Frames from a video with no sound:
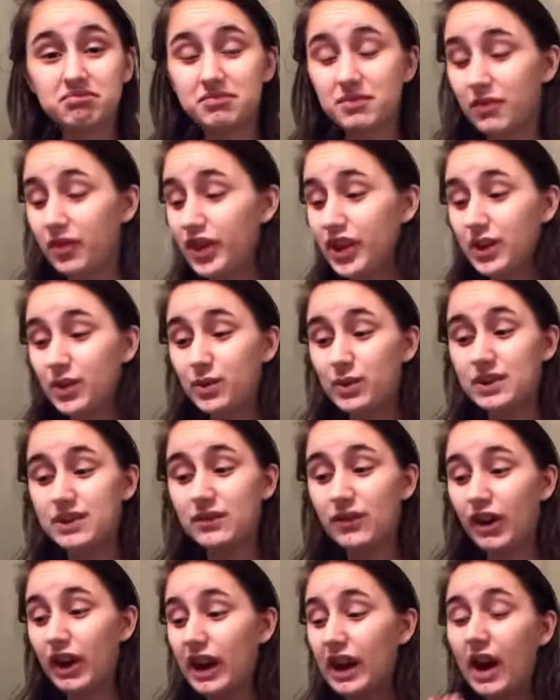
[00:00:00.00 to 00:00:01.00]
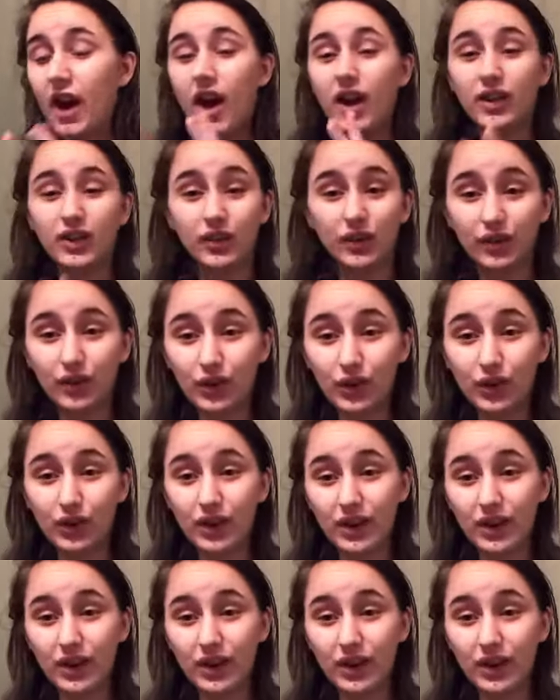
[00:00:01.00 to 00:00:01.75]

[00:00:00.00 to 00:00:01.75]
Video was very colorful.